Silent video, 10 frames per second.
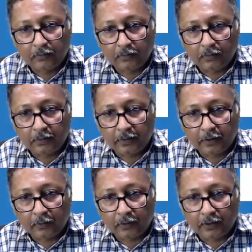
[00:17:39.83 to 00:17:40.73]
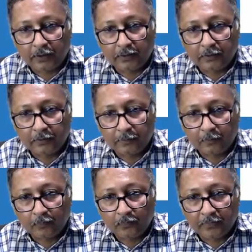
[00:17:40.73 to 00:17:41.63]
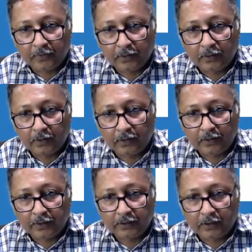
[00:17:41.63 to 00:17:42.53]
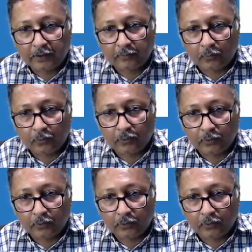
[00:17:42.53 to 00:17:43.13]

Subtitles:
recorded in cash book.